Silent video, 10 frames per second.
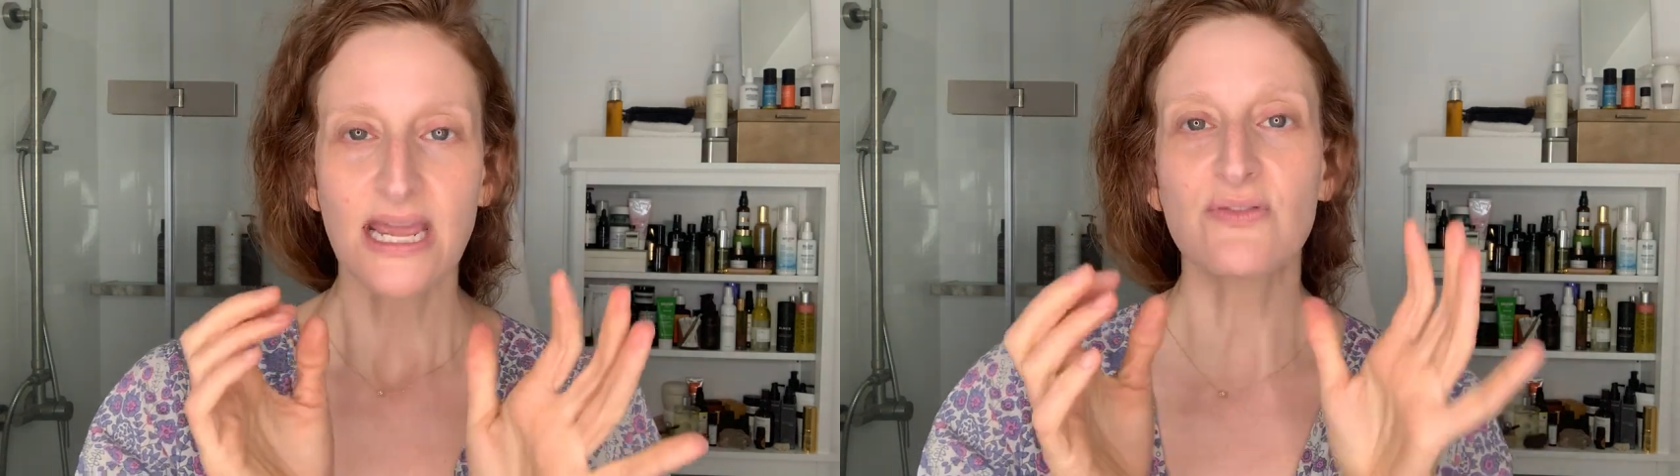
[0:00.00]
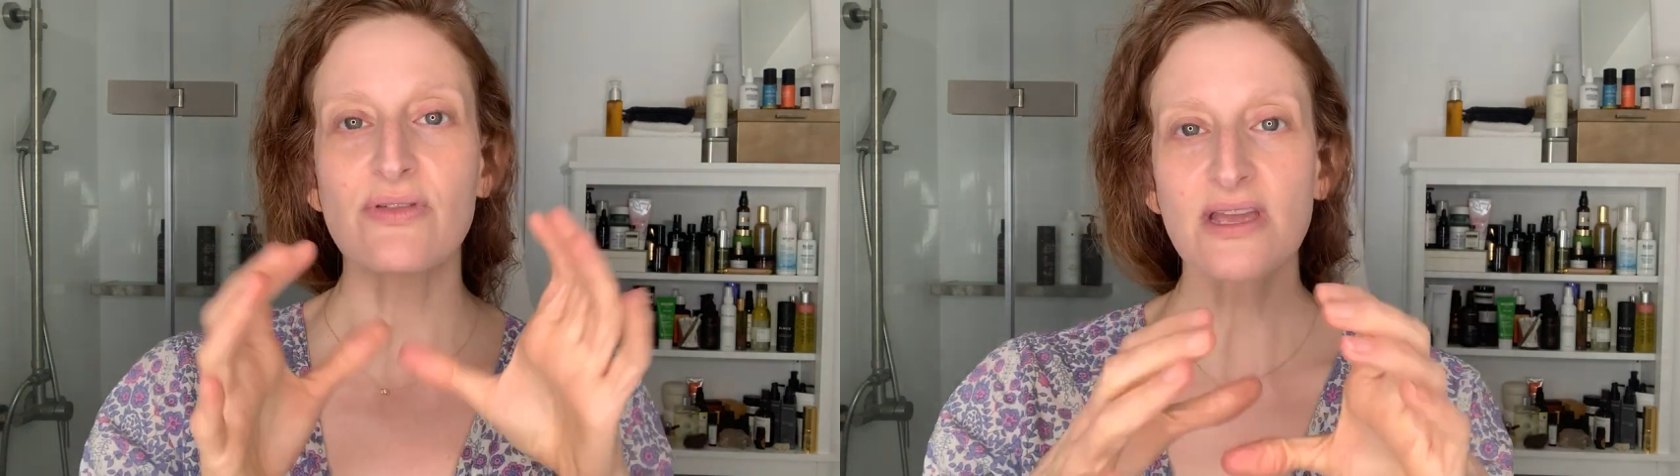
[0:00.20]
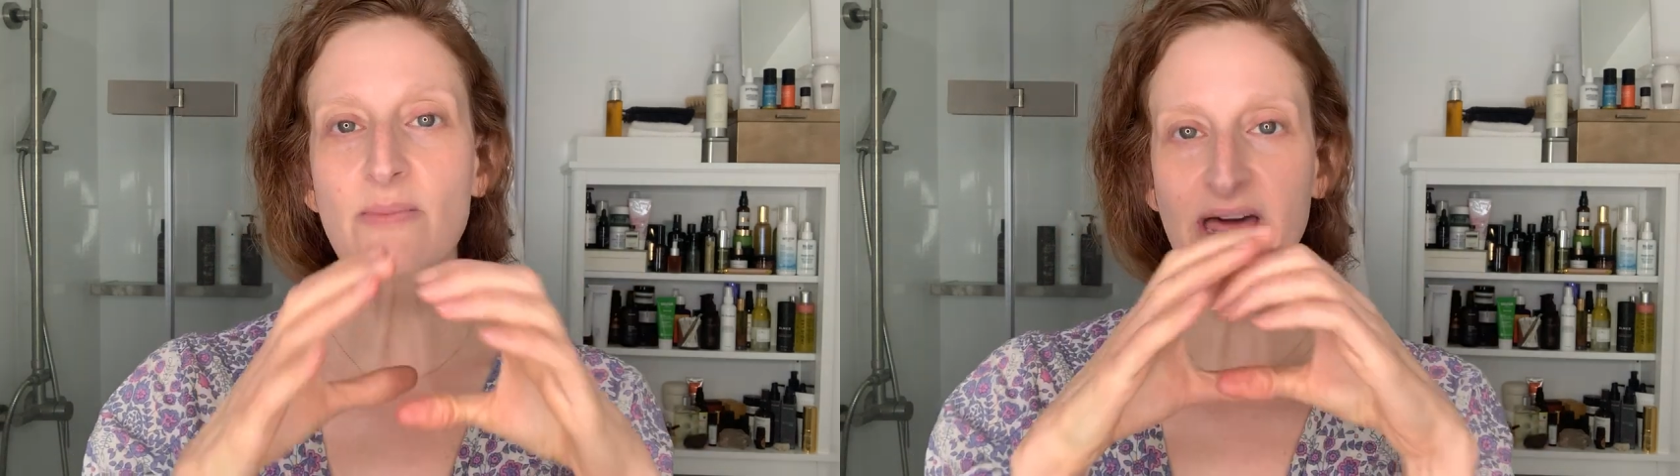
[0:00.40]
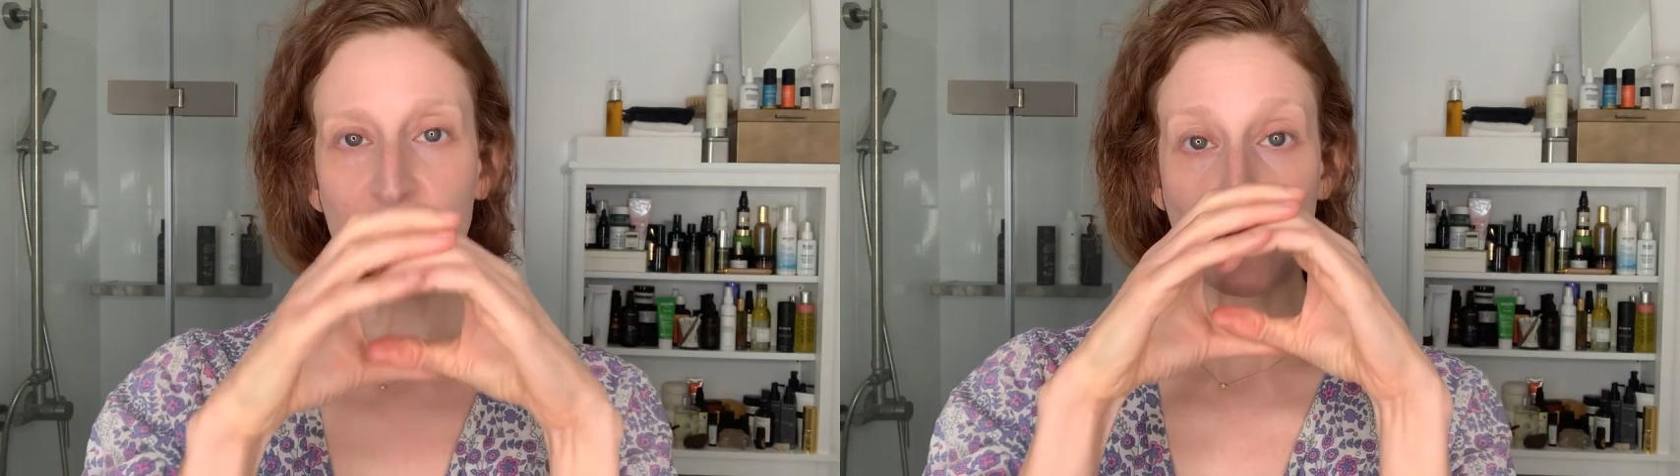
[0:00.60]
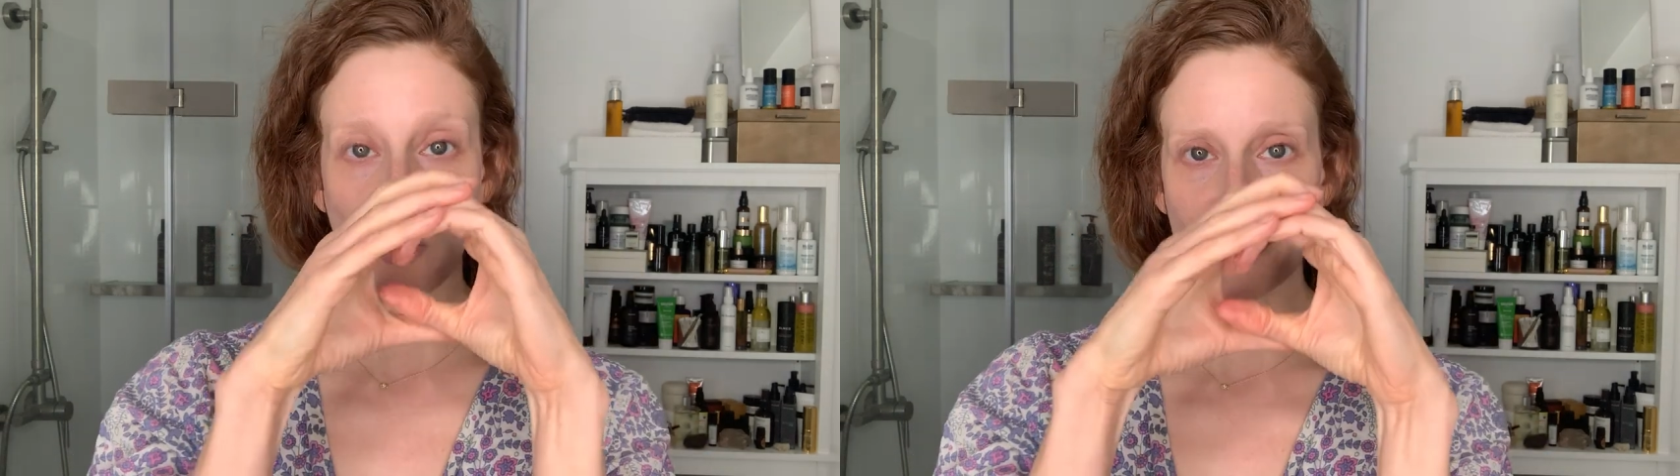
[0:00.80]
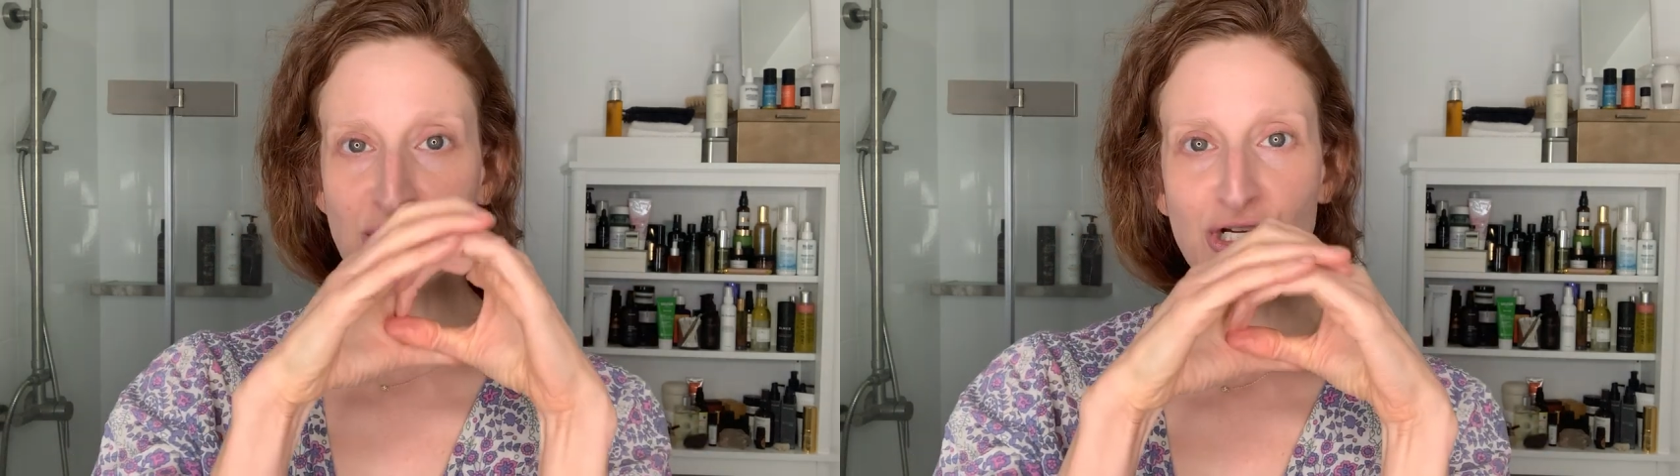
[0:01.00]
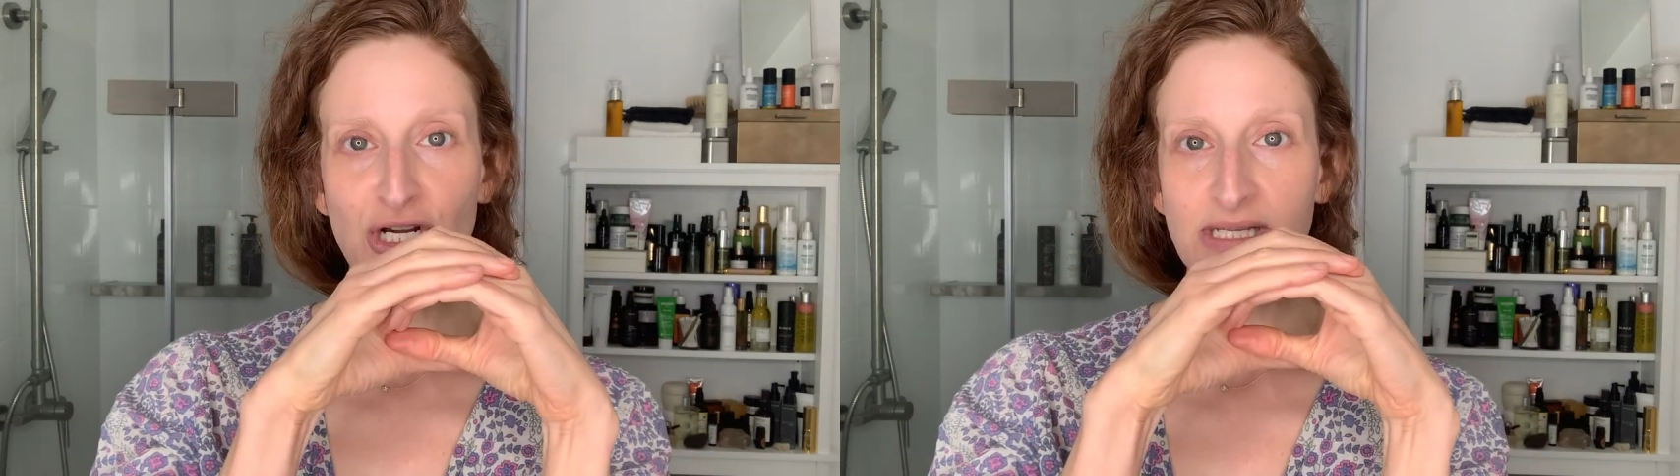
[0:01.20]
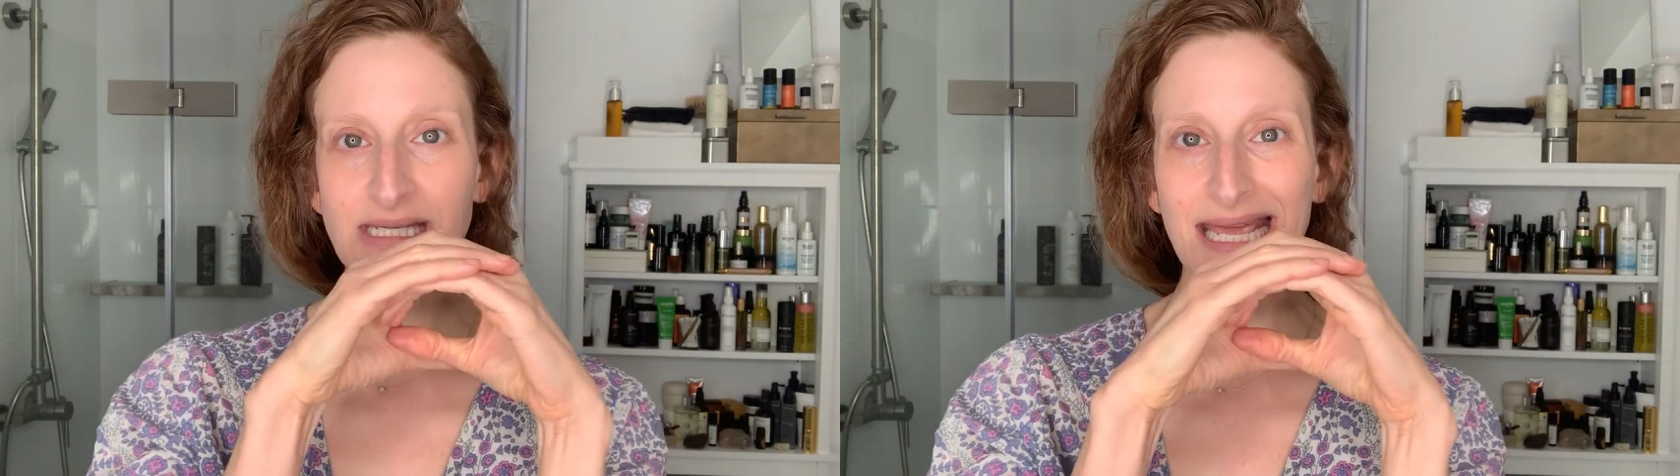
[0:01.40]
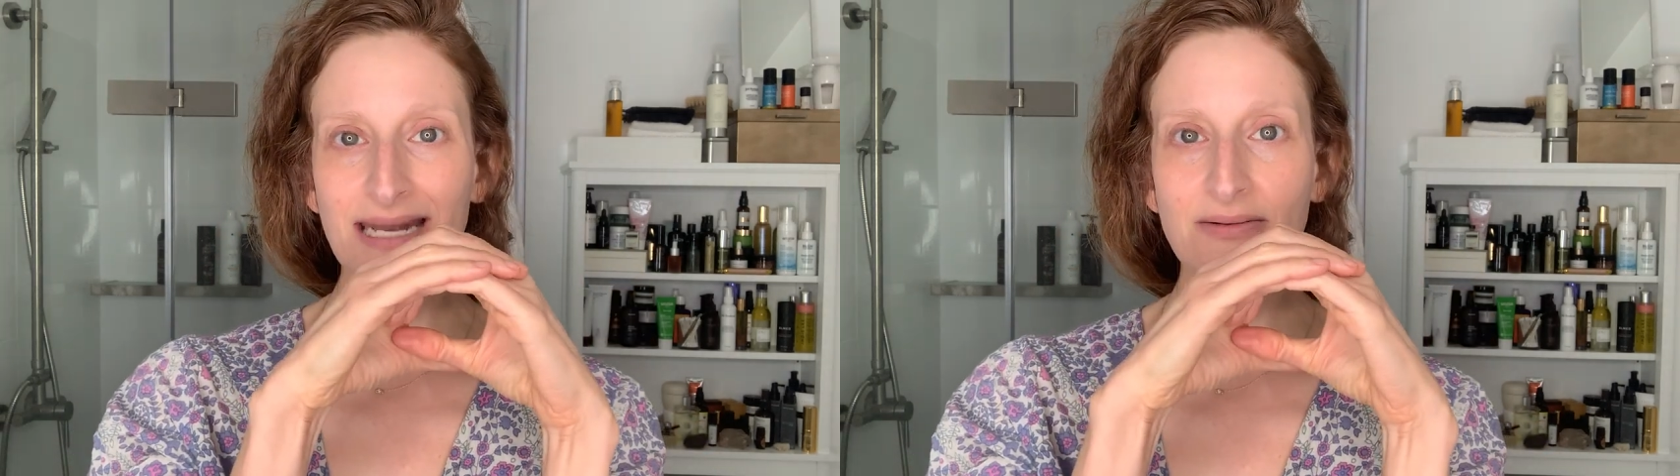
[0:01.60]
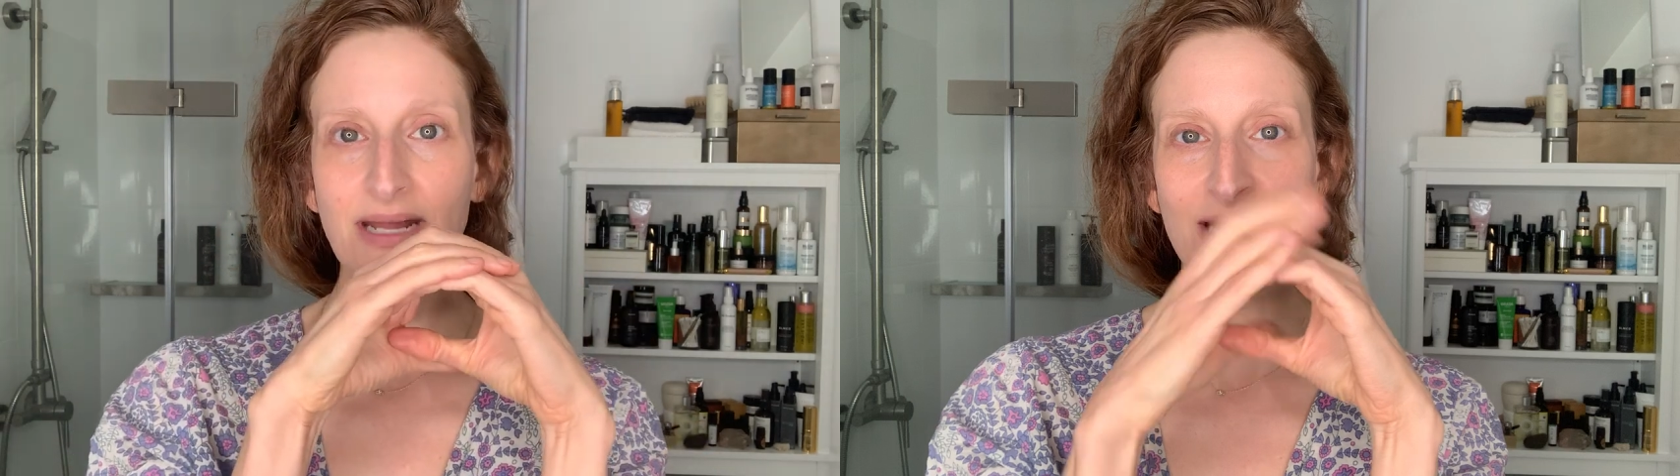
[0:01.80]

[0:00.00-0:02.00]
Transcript: if you think about an orange skin